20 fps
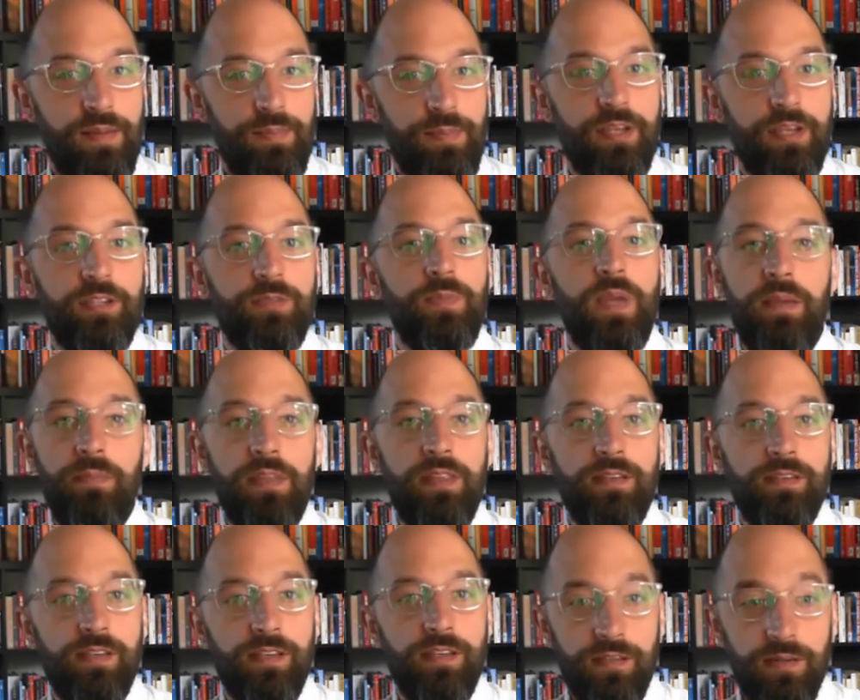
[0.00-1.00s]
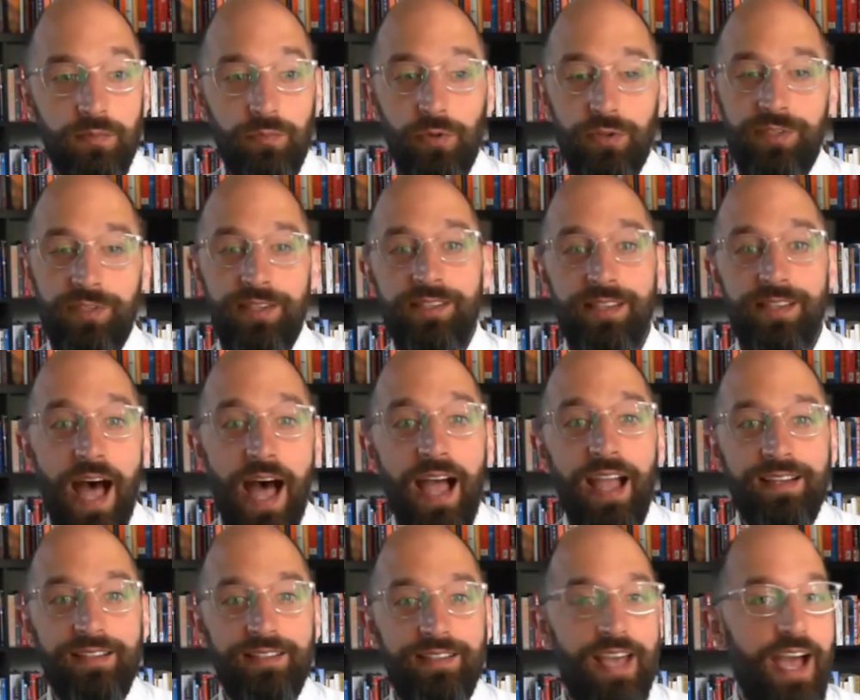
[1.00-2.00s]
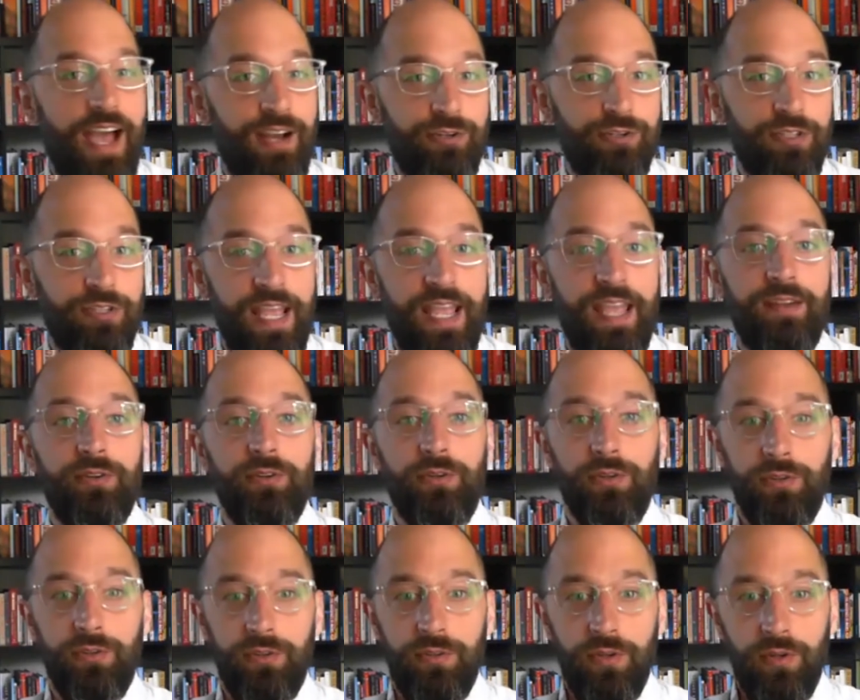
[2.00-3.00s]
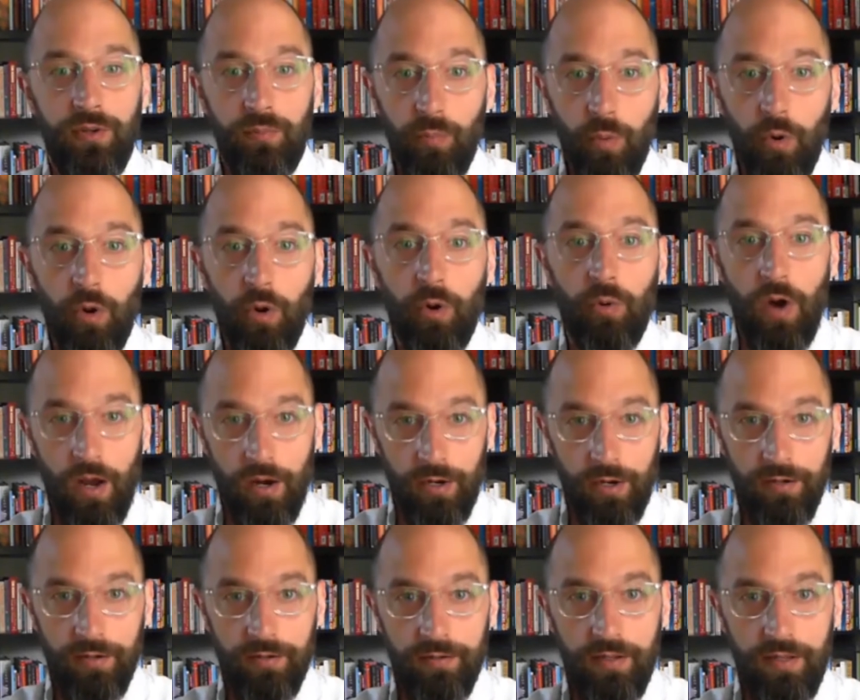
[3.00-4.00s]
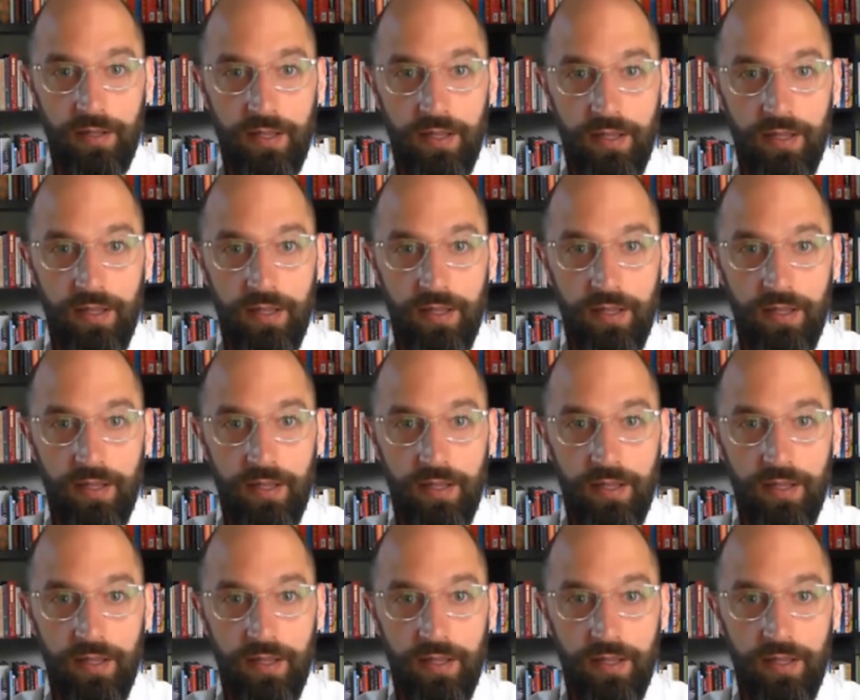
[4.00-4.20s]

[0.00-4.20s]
because maybe the system was designed to actually handle more water,